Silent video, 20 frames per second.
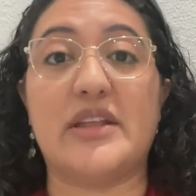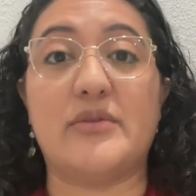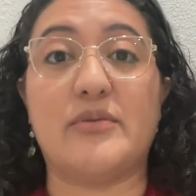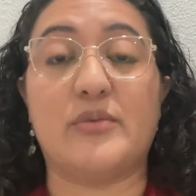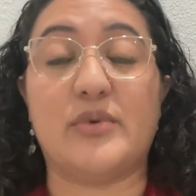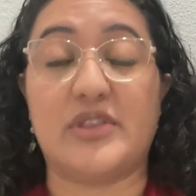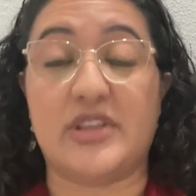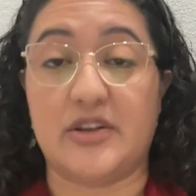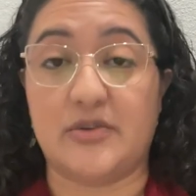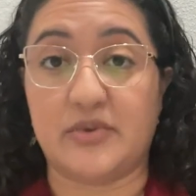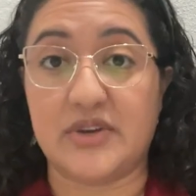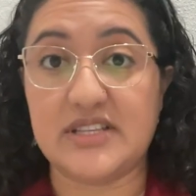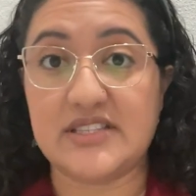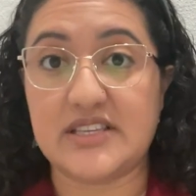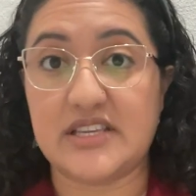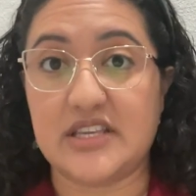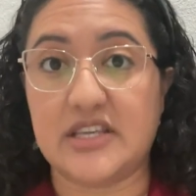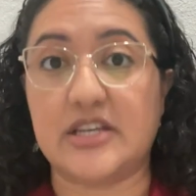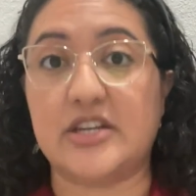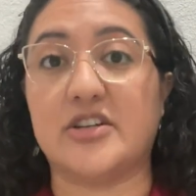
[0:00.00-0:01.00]
within
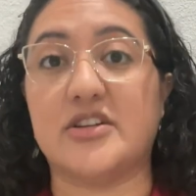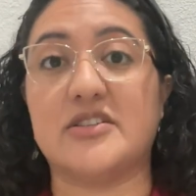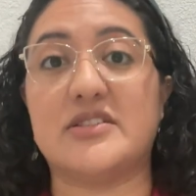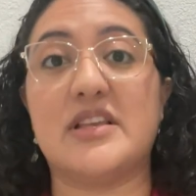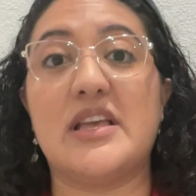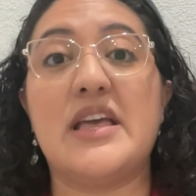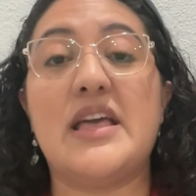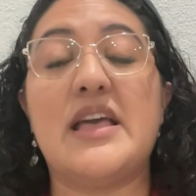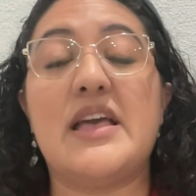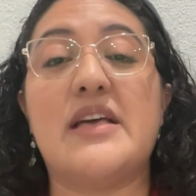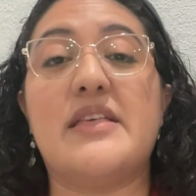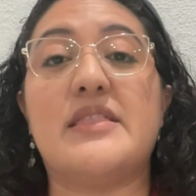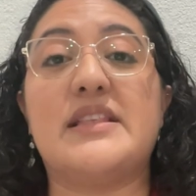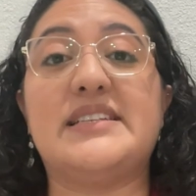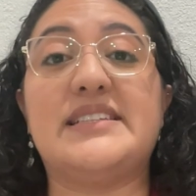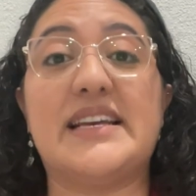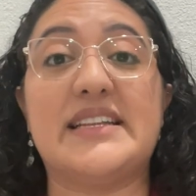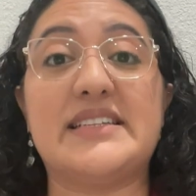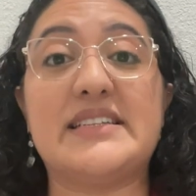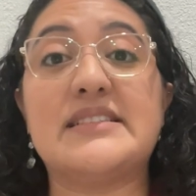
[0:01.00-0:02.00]
recent years, the
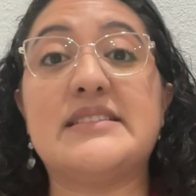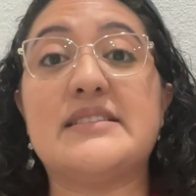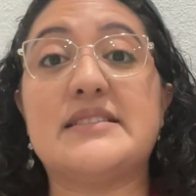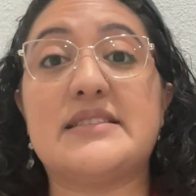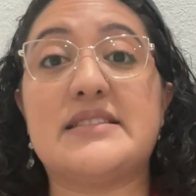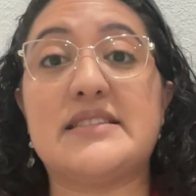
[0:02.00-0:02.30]
dentist